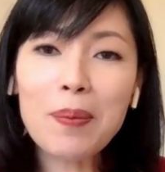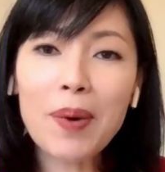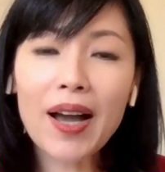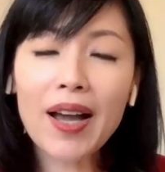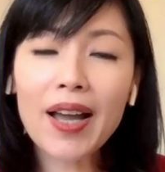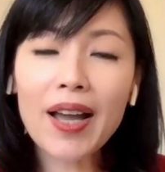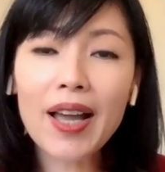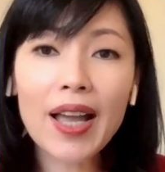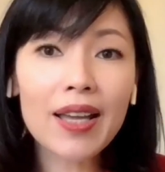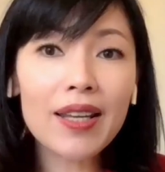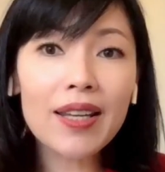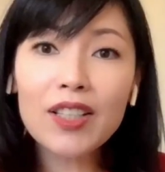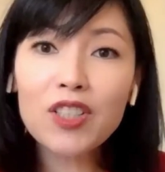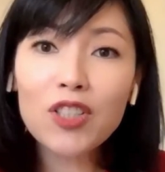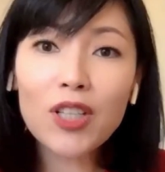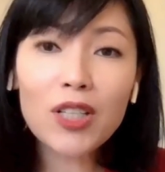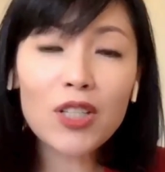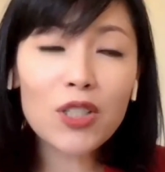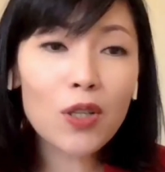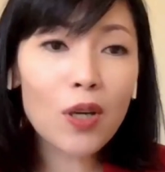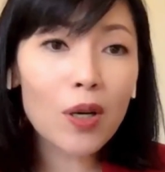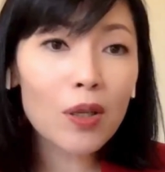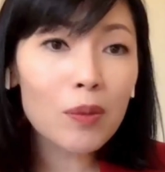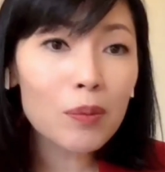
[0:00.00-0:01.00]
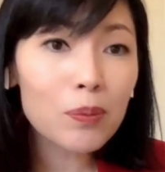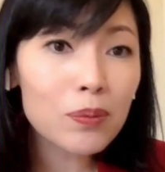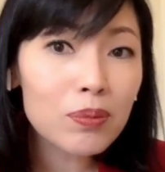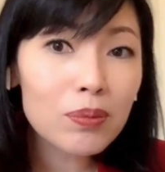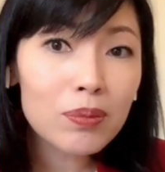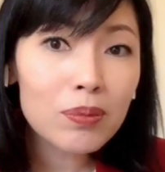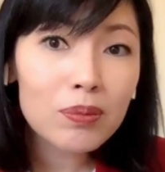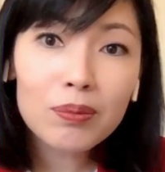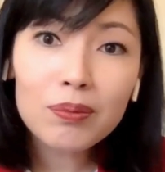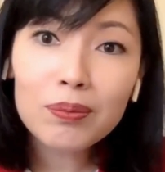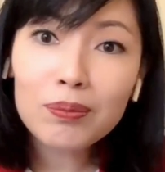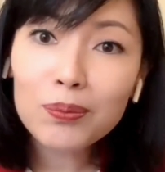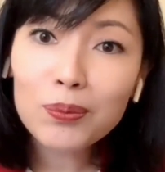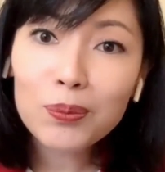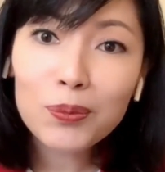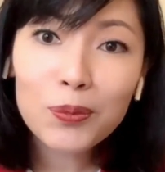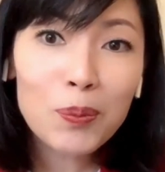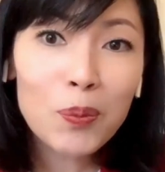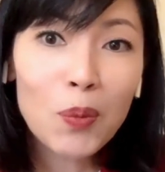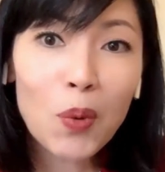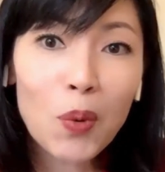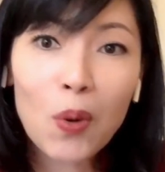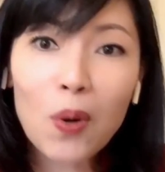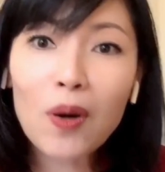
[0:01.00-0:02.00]
by and I just got
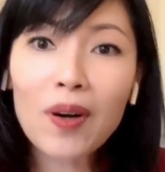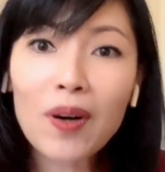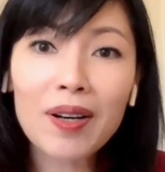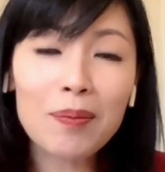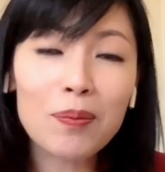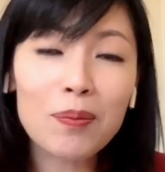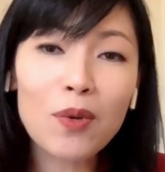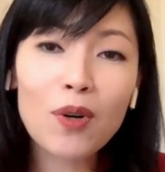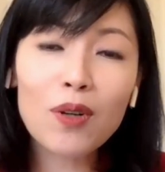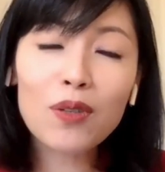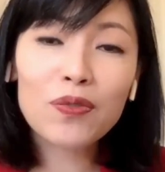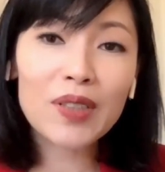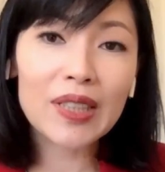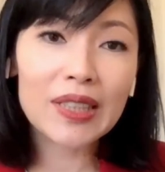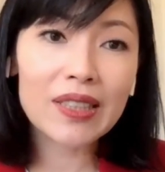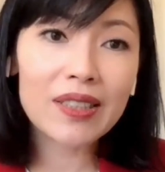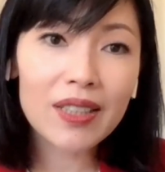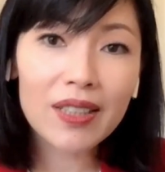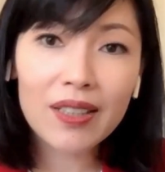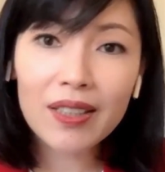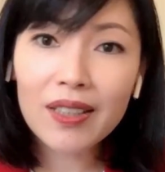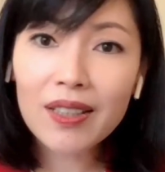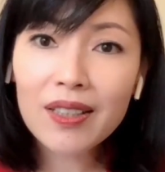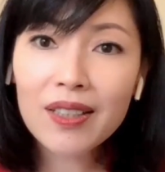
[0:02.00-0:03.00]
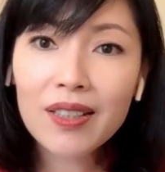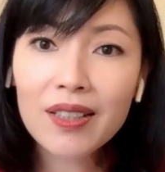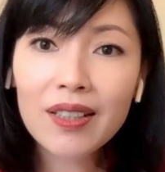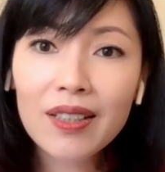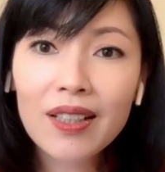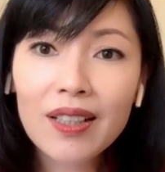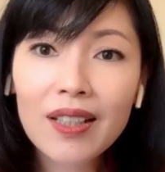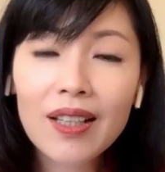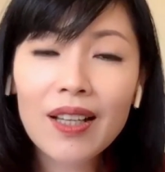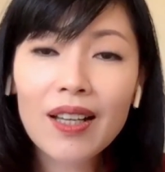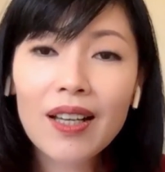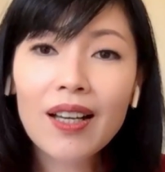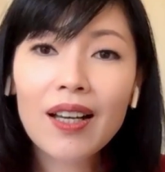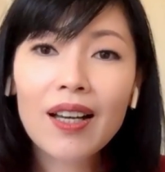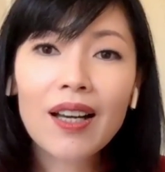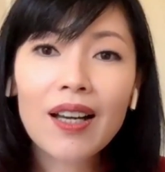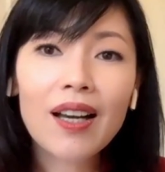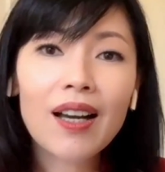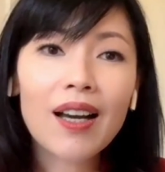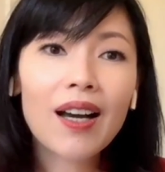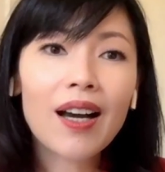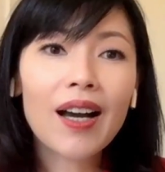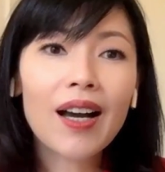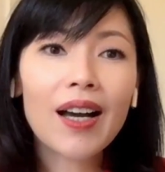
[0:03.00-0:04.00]
more and more fatigued.
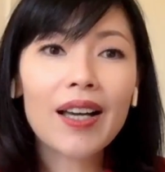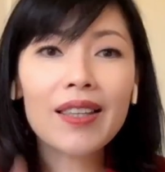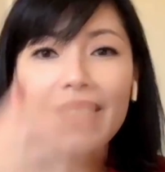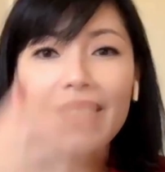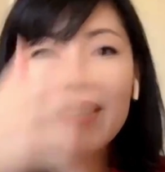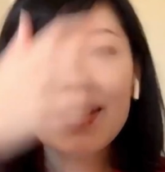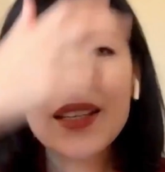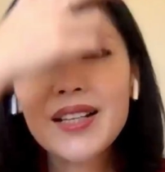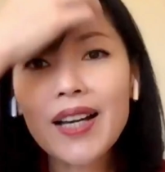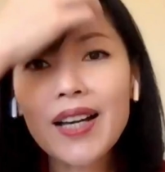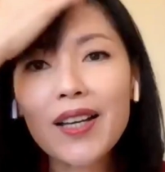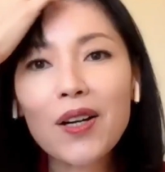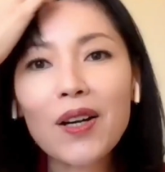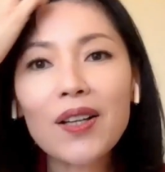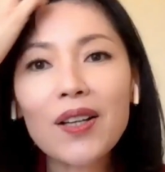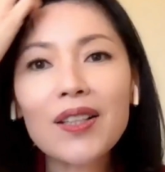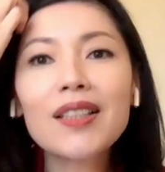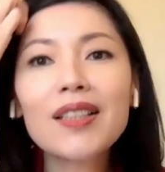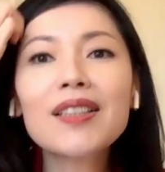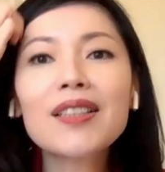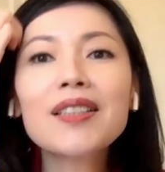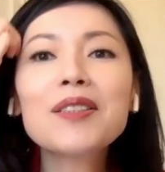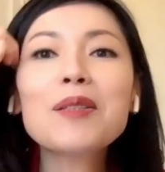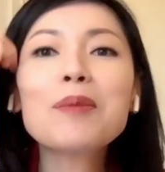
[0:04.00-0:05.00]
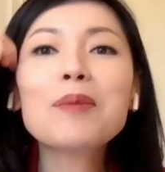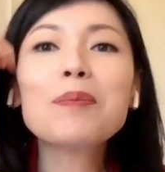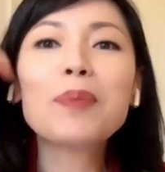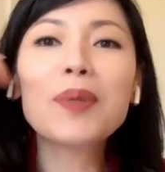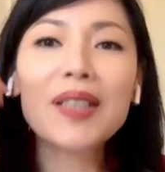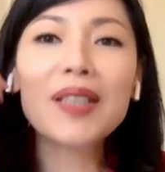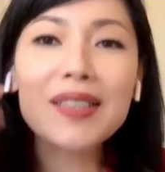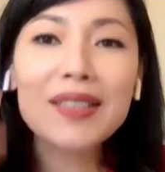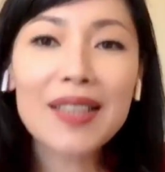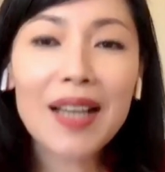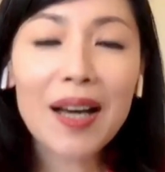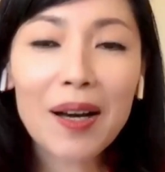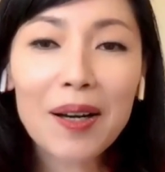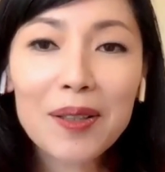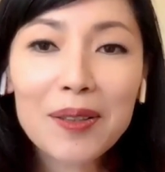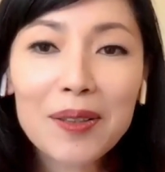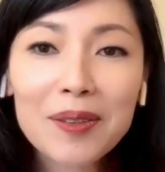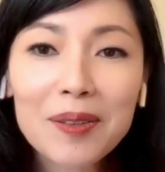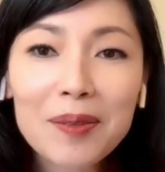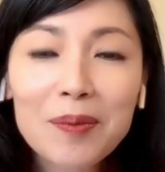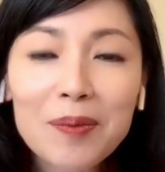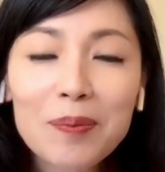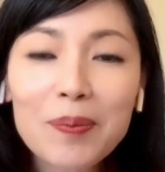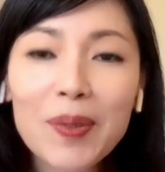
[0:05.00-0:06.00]
I think I got a little burnt out,
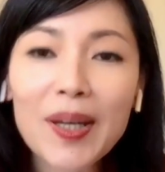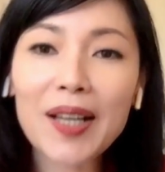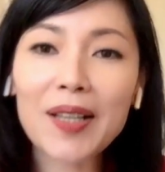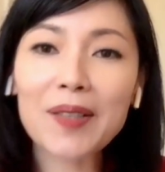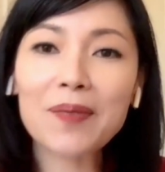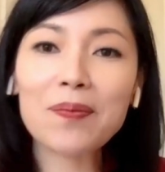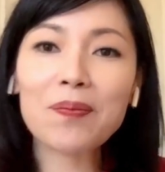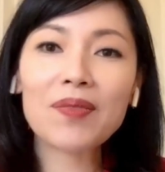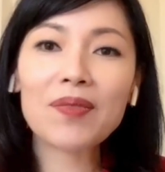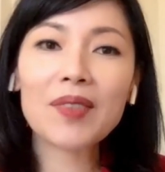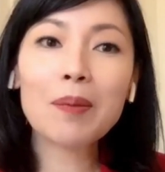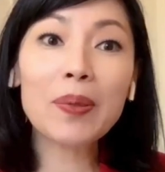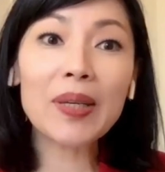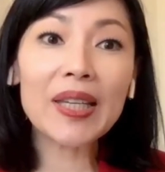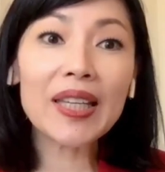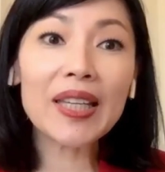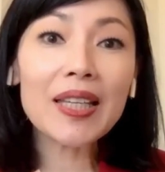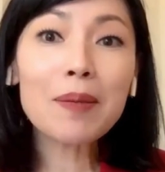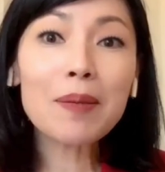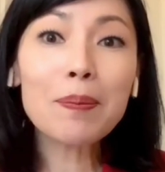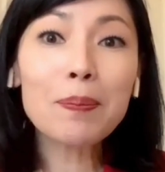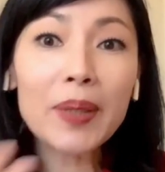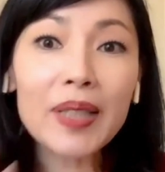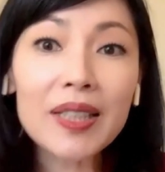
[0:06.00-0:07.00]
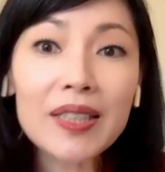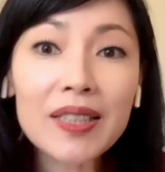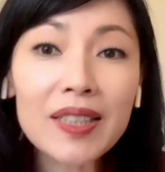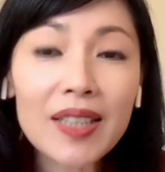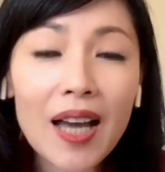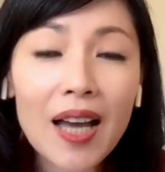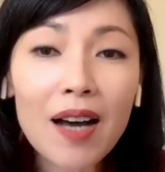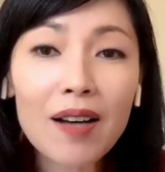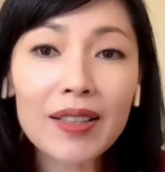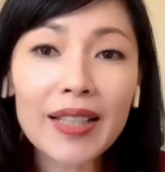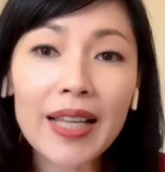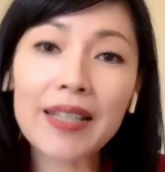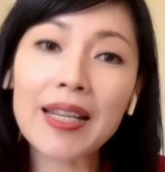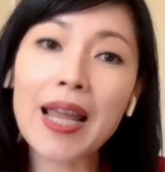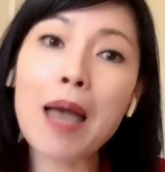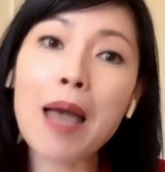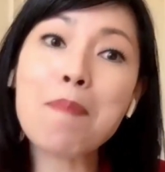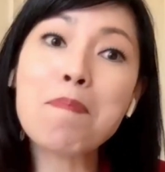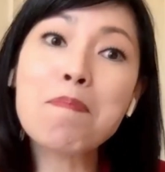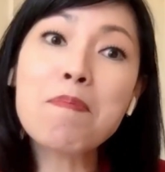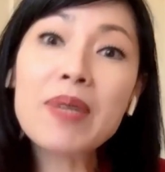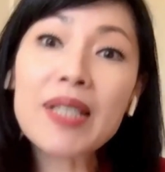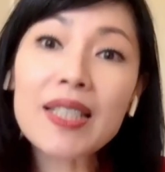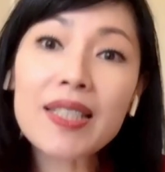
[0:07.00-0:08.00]
but being burnt out and
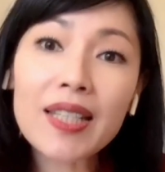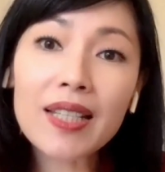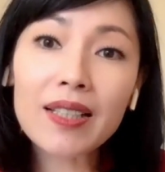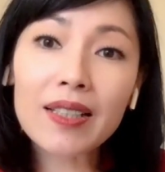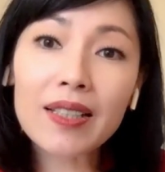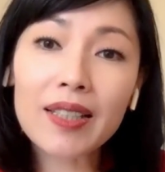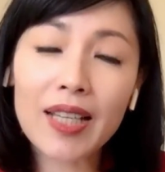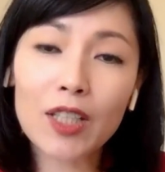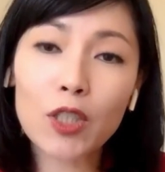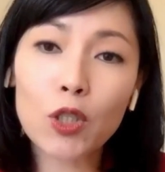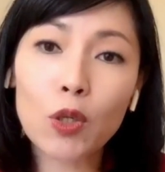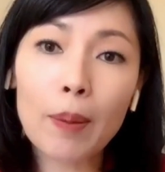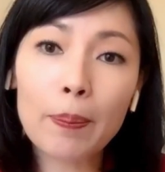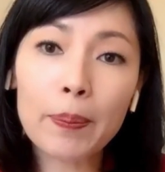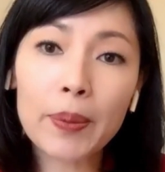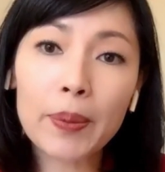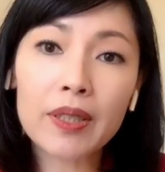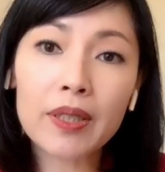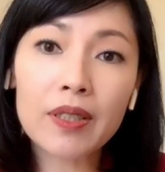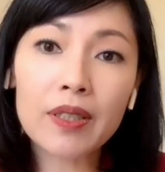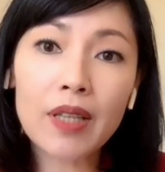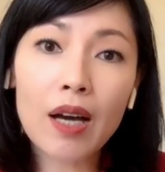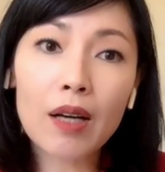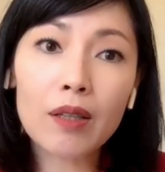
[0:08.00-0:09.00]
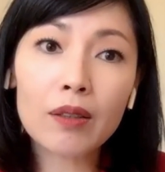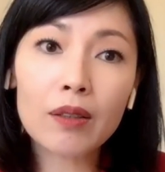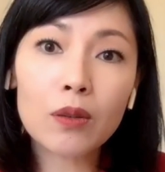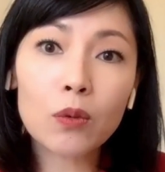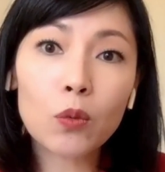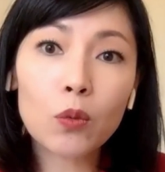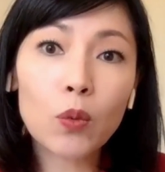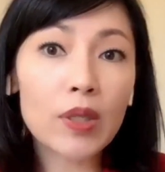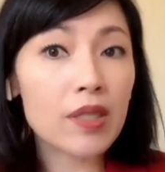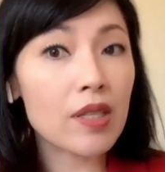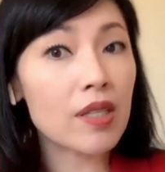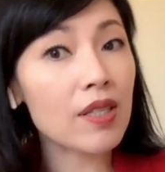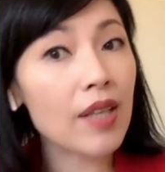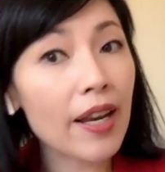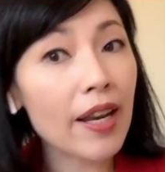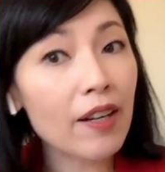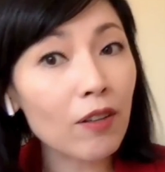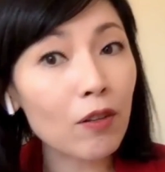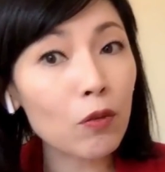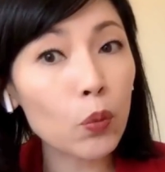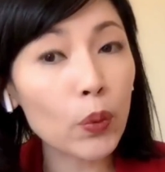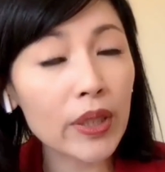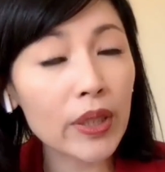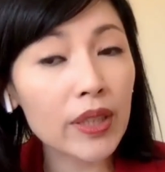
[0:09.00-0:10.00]
admitting that you are burnt out was a sign
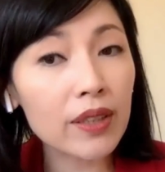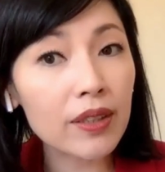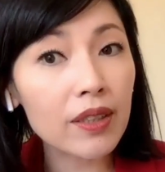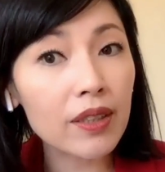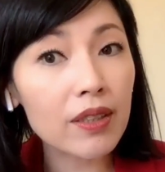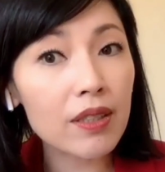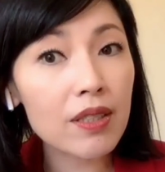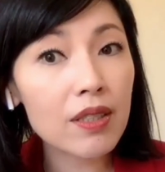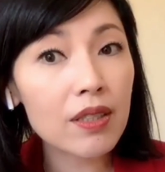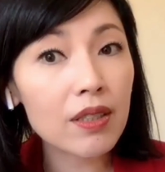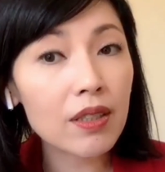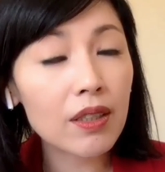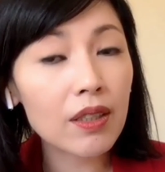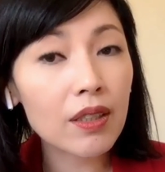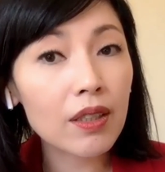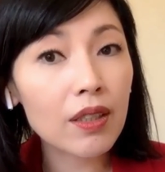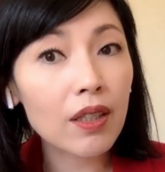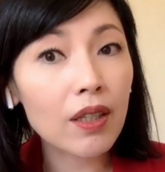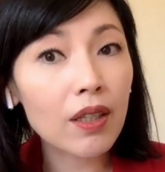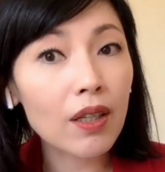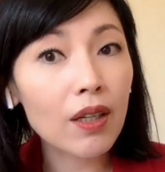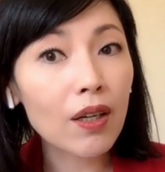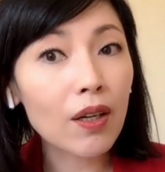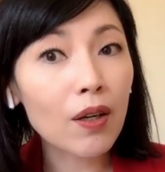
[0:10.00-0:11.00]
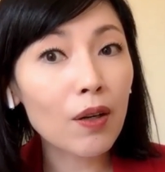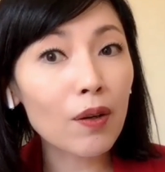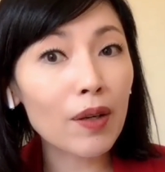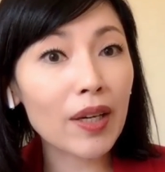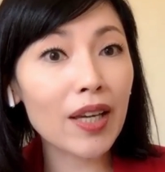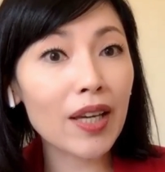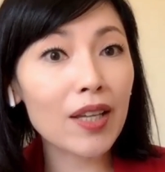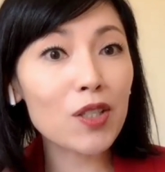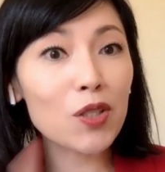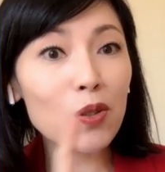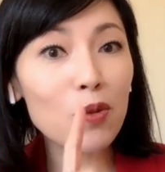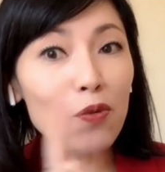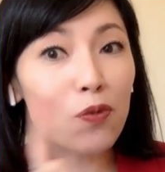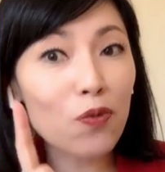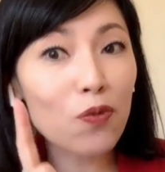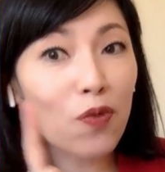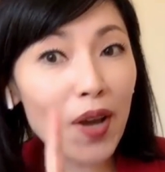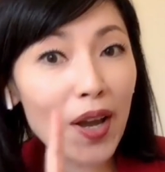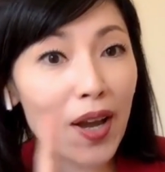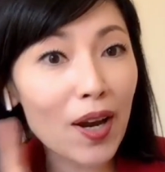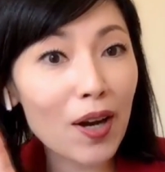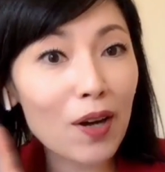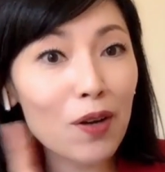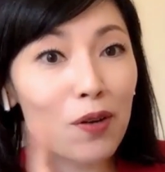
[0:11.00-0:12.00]
of weakness. Okay, so
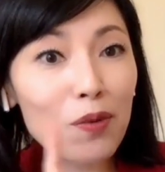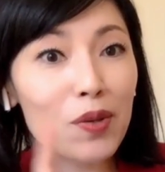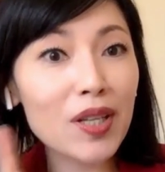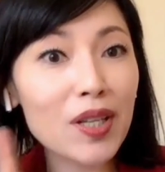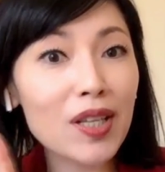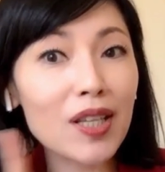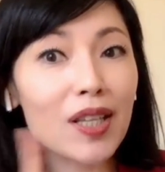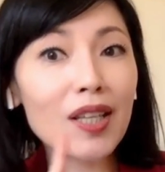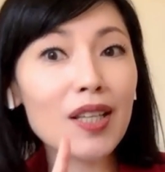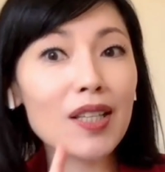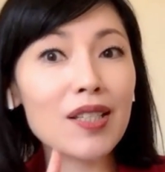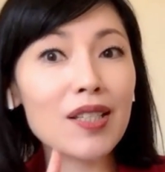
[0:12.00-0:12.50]
very